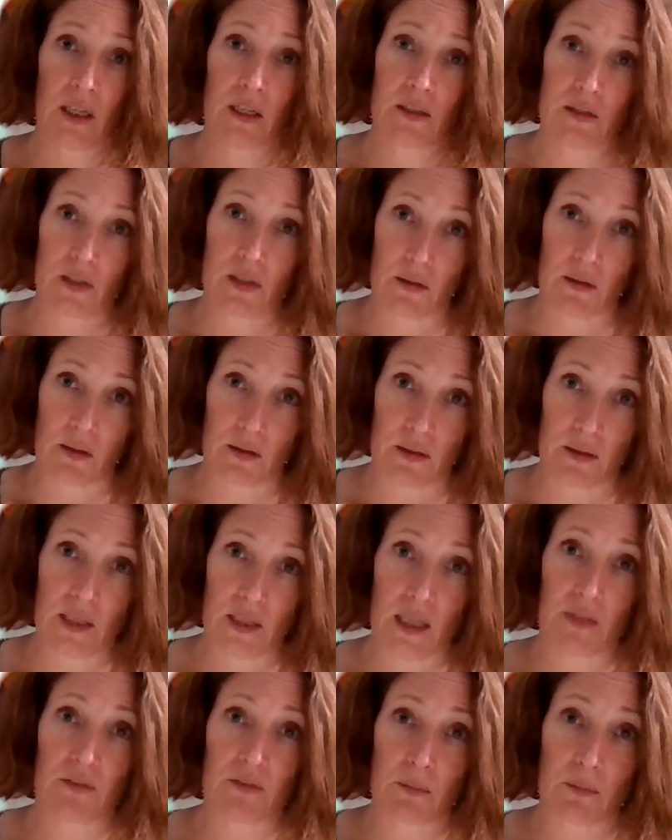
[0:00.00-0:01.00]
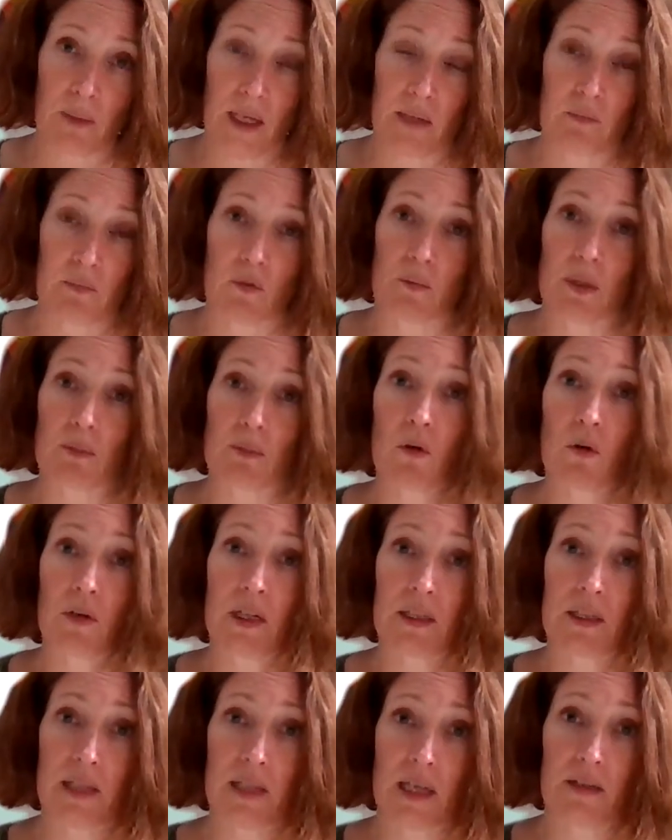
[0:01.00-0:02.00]
so that the safety plan will be more
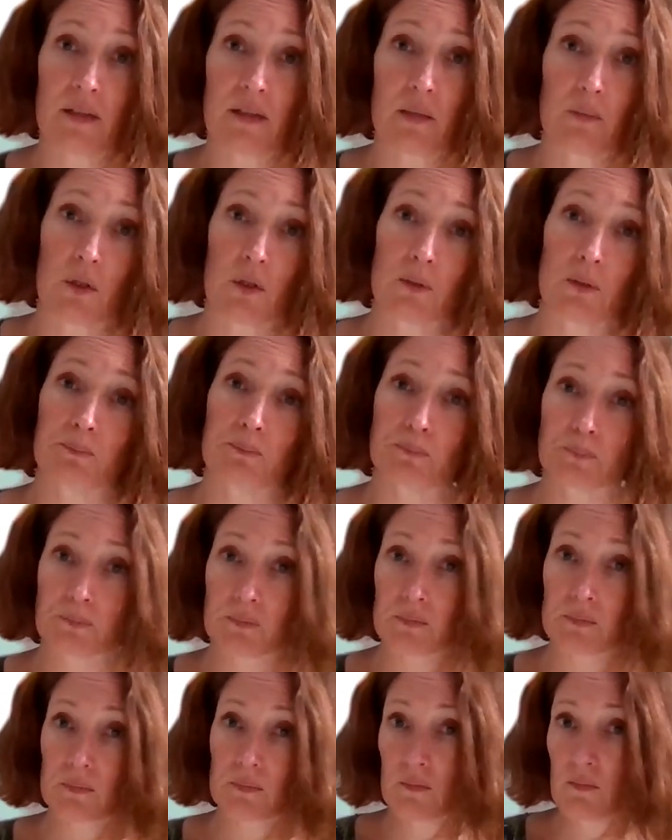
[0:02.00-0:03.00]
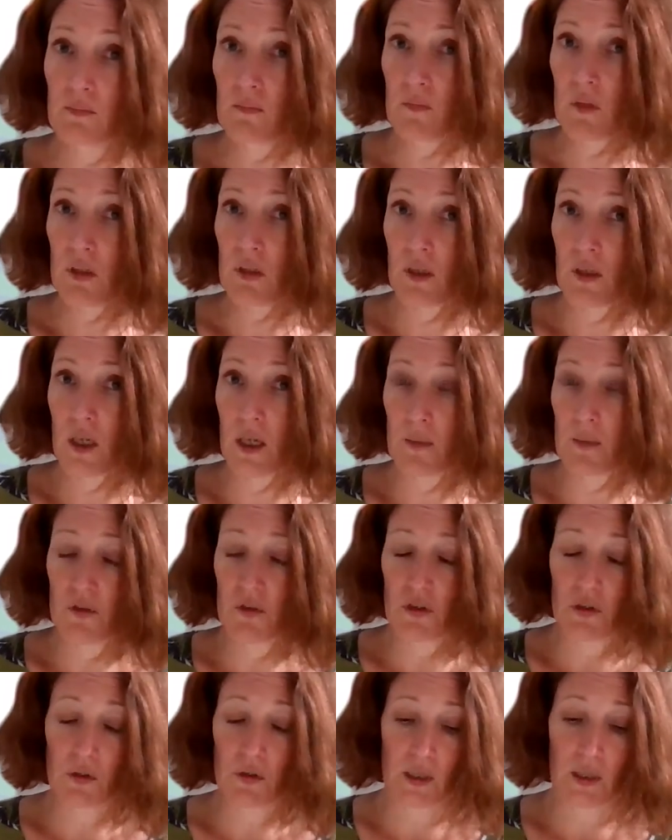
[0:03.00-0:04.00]
accessible
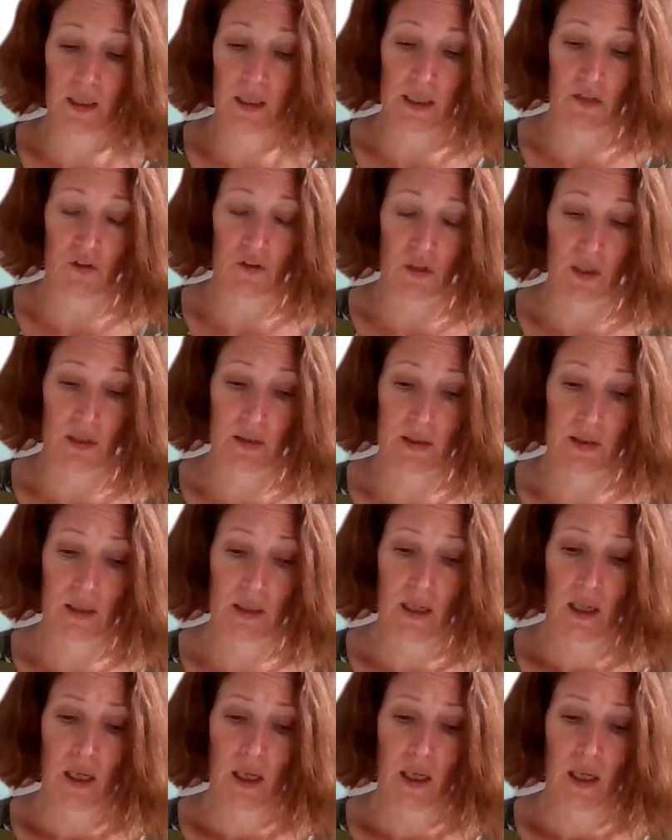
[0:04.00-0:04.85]
to clinicians.